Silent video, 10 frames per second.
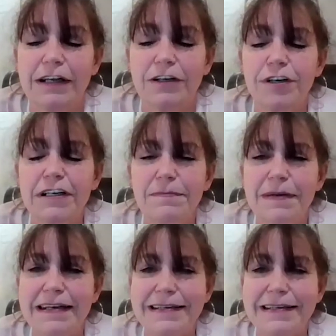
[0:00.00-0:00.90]
that trust
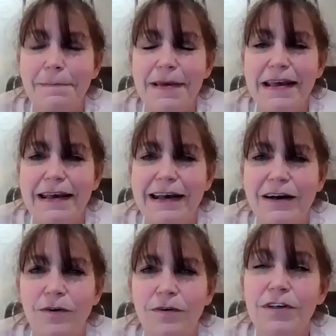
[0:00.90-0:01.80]
money is in a bank
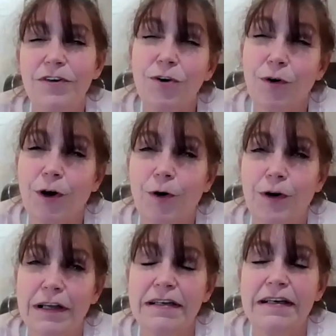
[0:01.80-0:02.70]
account, you don't
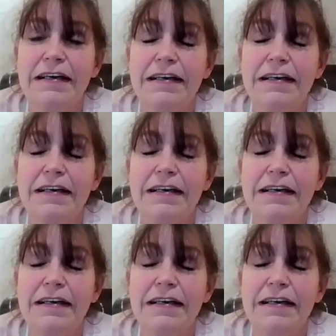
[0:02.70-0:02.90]
own it.